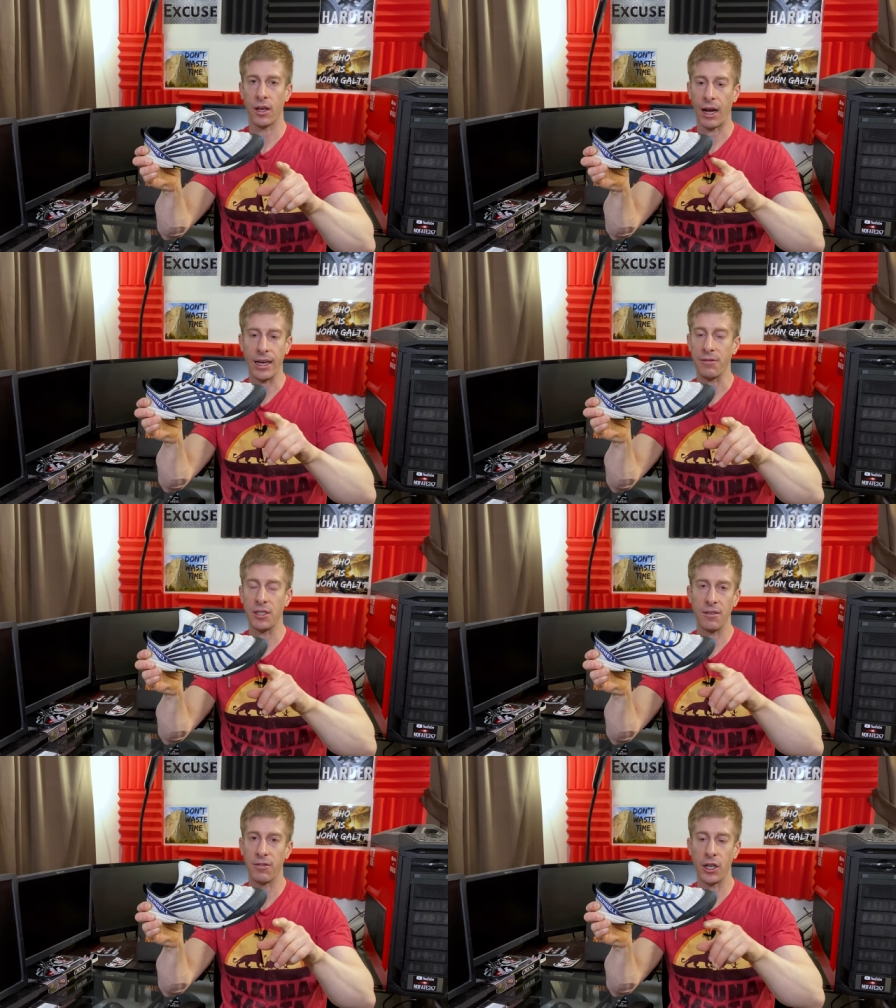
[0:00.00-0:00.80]
I, have
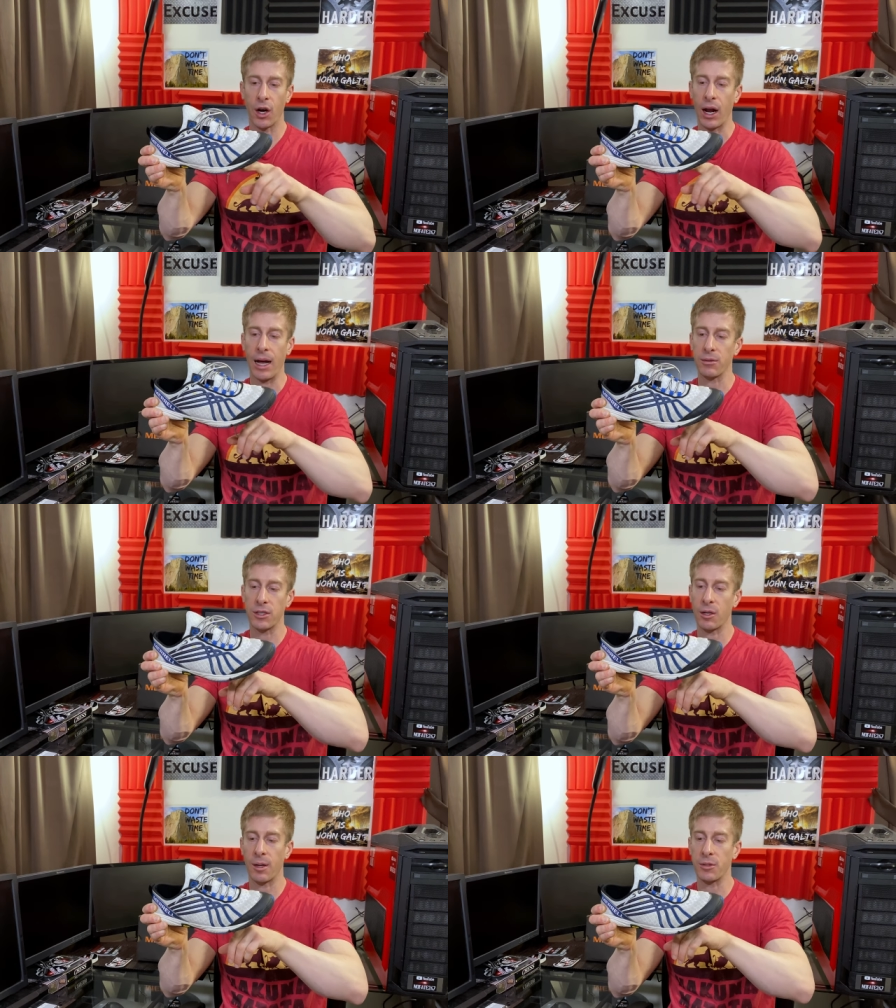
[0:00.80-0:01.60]
seen video and I'll
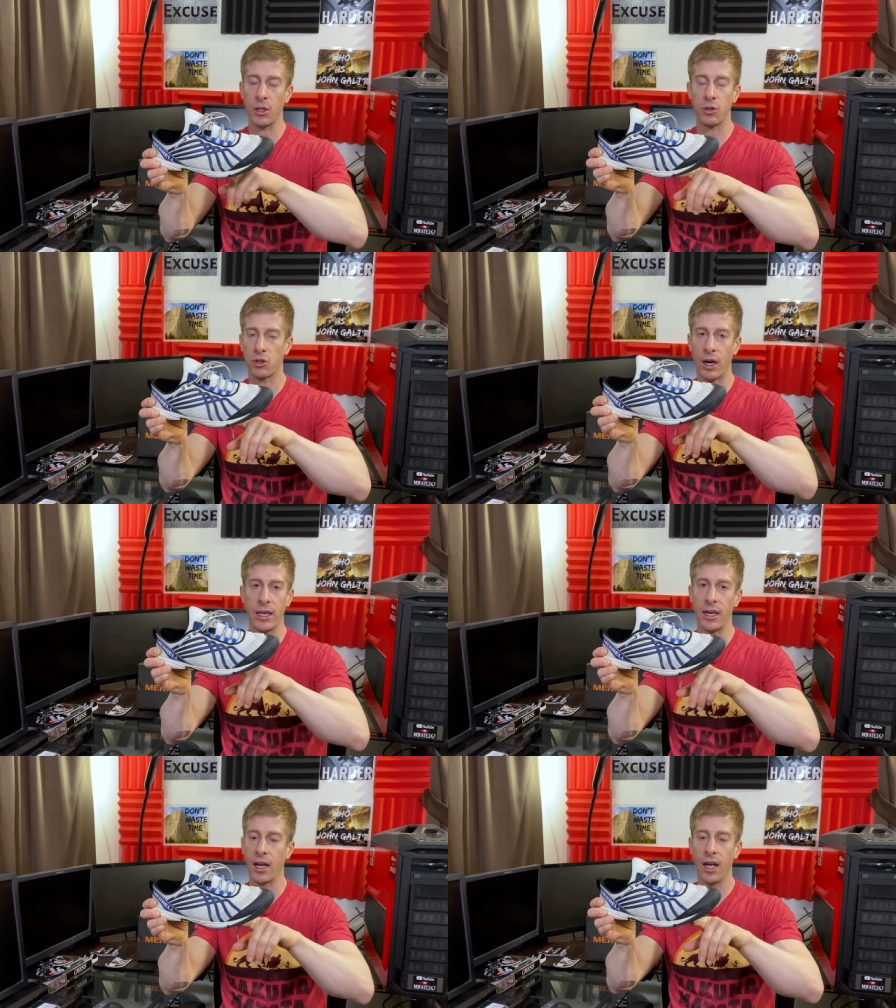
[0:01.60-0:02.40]
still, I'm still
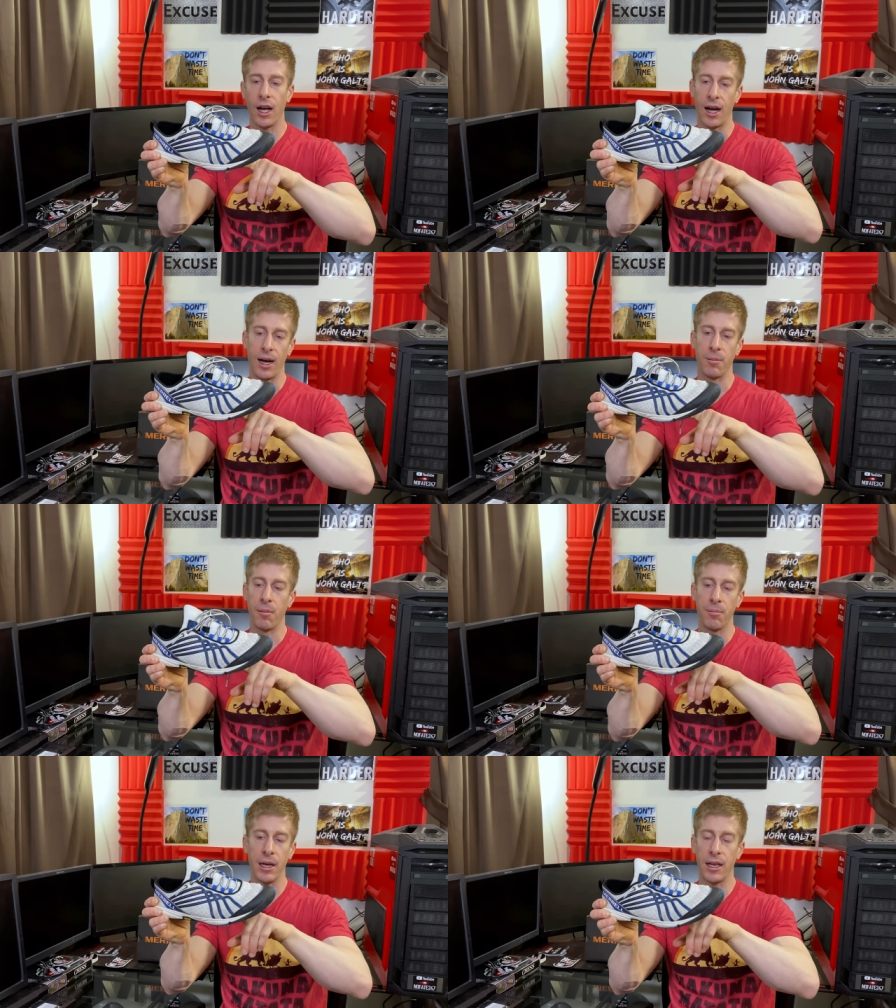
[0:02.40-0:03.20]
striking um,
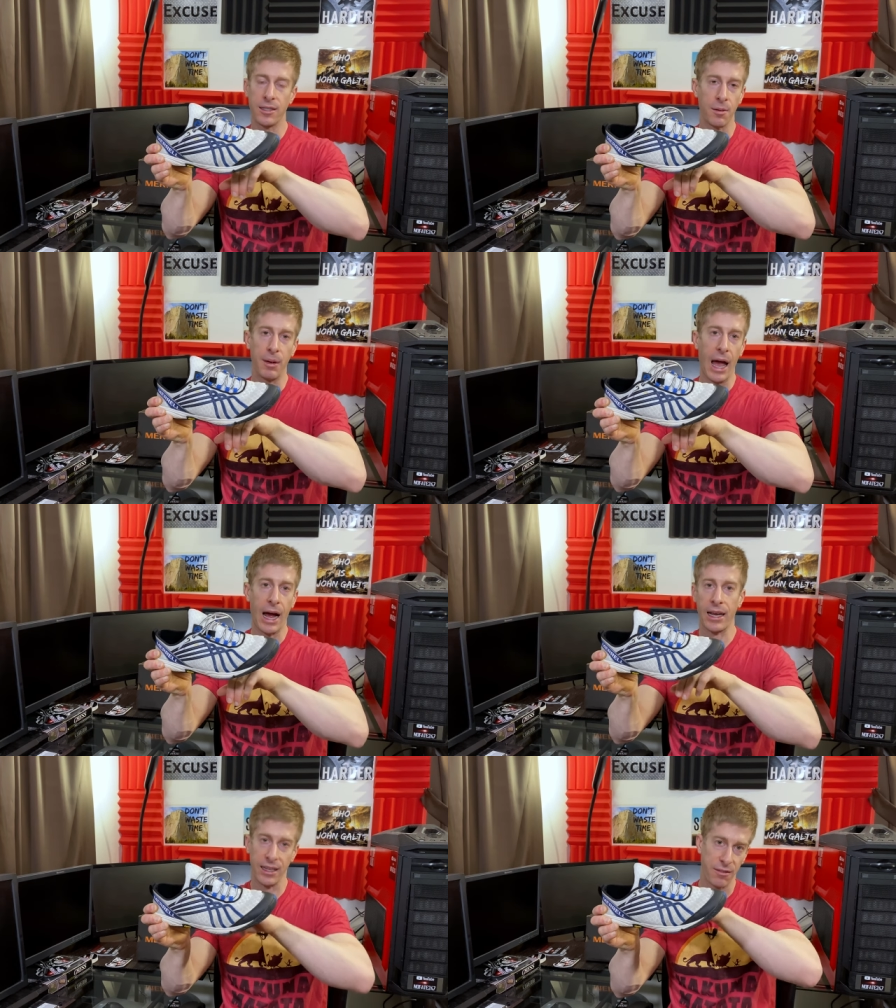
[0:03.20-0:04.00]
mid to
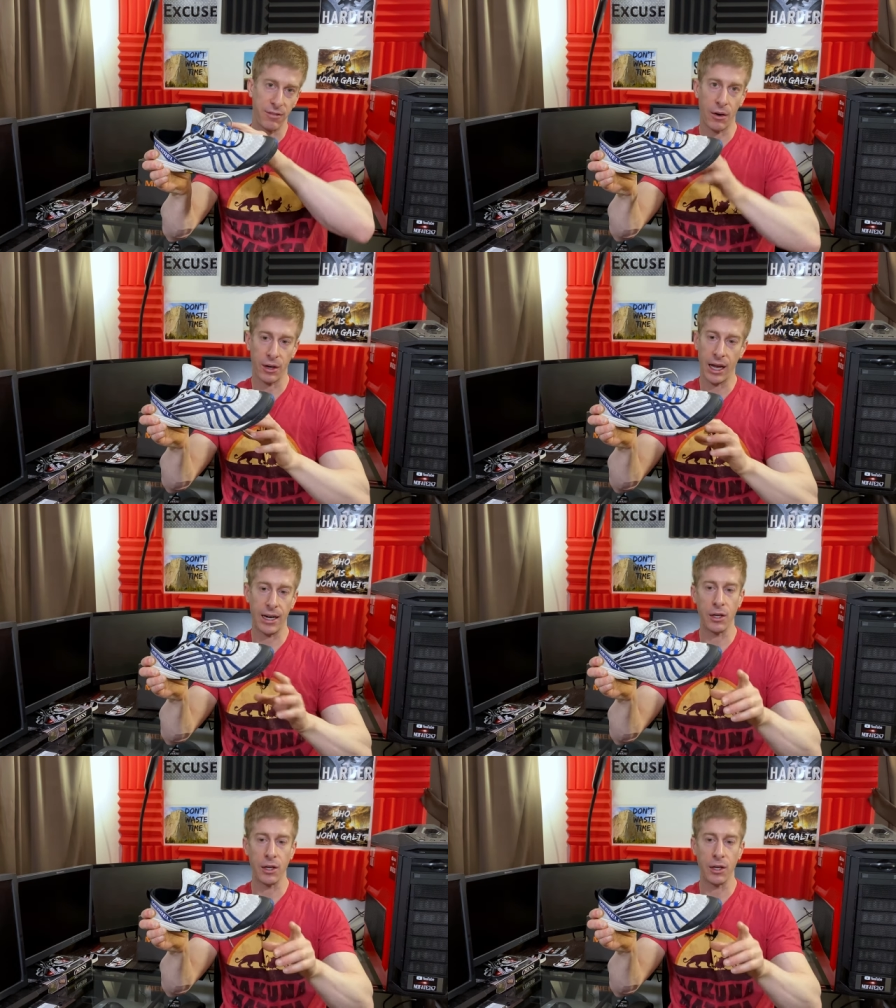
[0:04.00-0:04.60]
back at the very end.